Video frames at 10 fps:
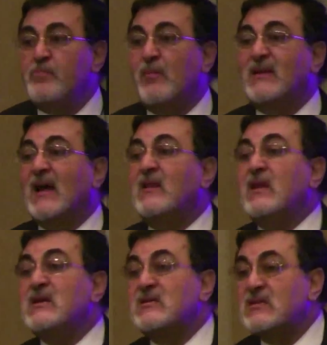But at
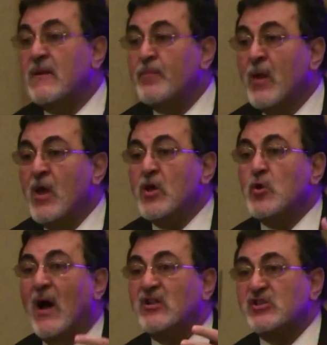least
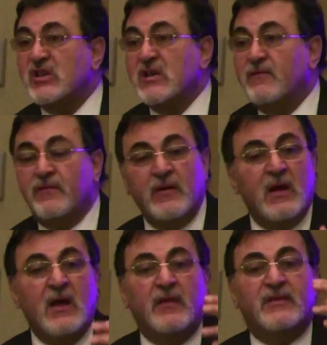you achieve
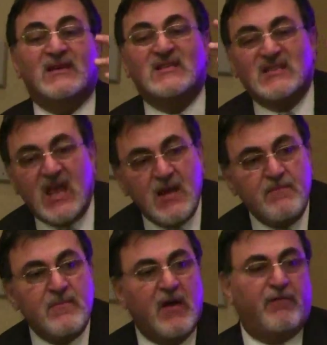the
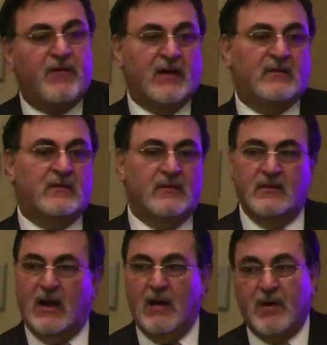same effect.
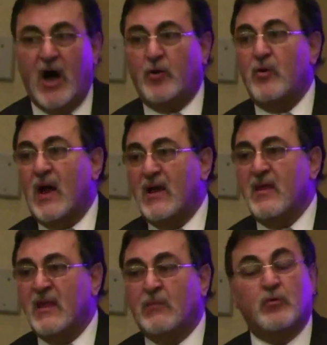I'm arguing
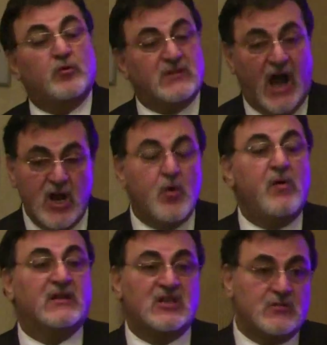again that I
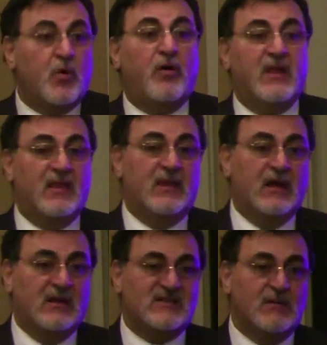know that it's more than
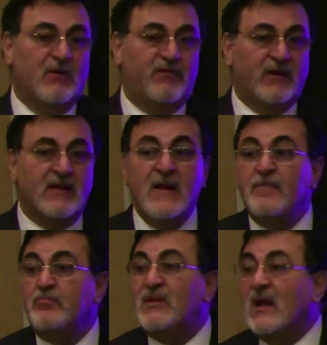the same effect.
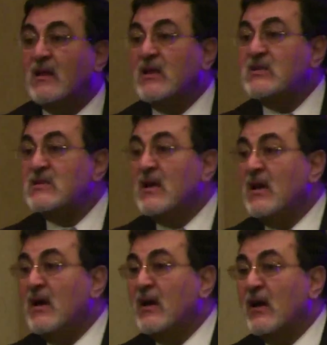But at least
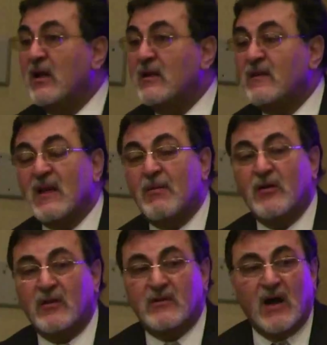think
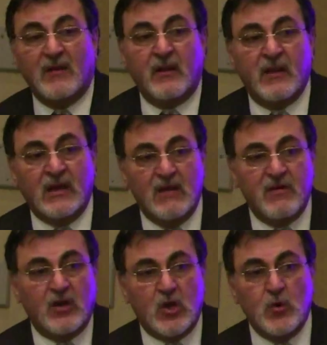about this, other than
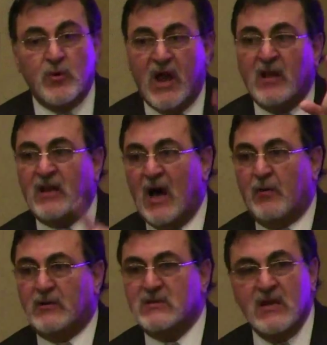giving Q8
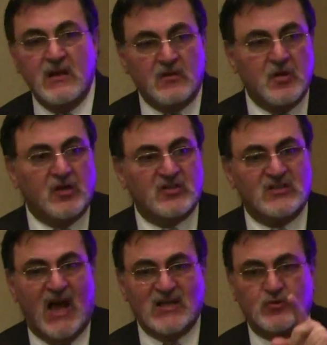hours.
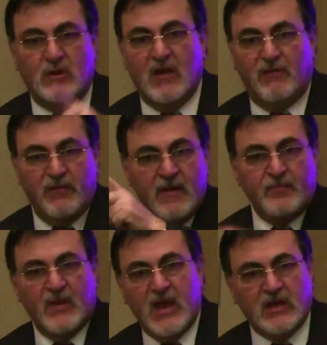Nurses have to give
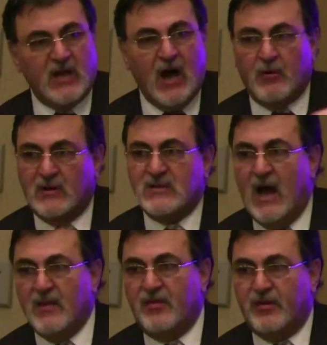8 hours
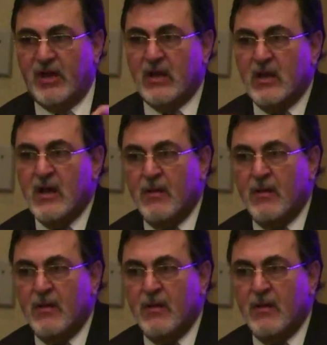and 3